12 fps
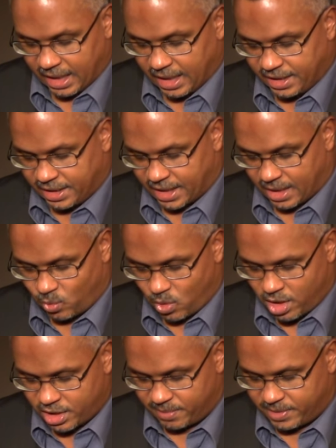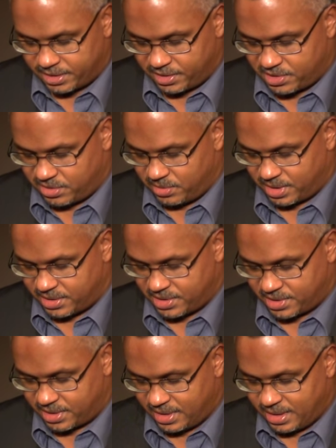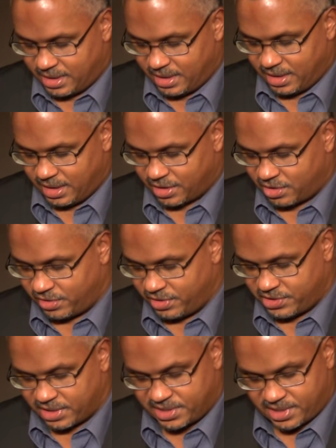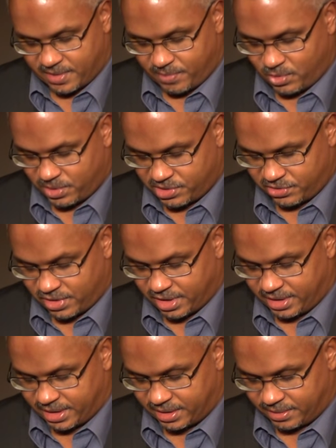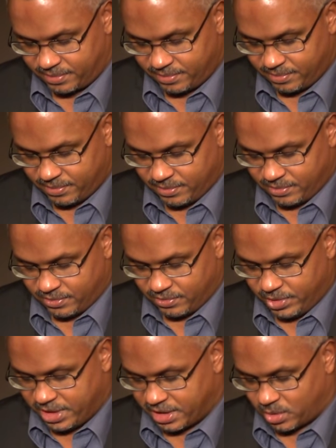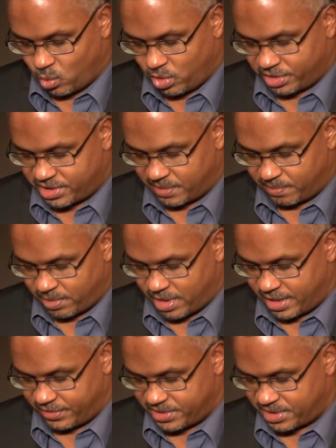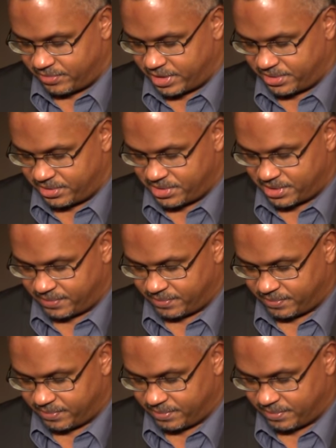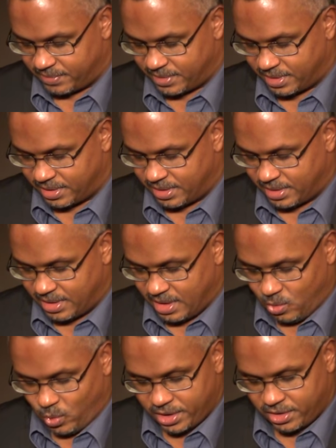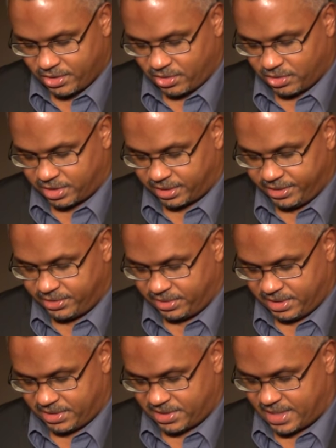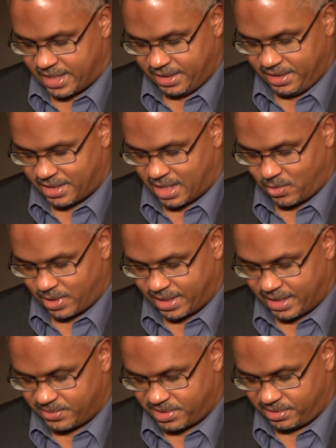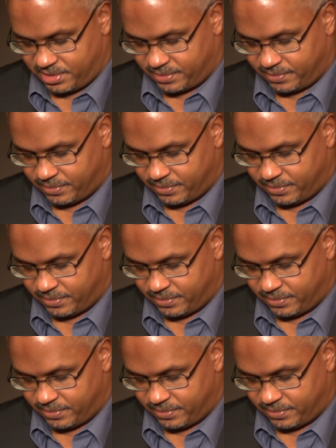Annie and I walk among the students, encouraging some who are struggling, reading the works in progress of others. One girl clearly does not need our counsel.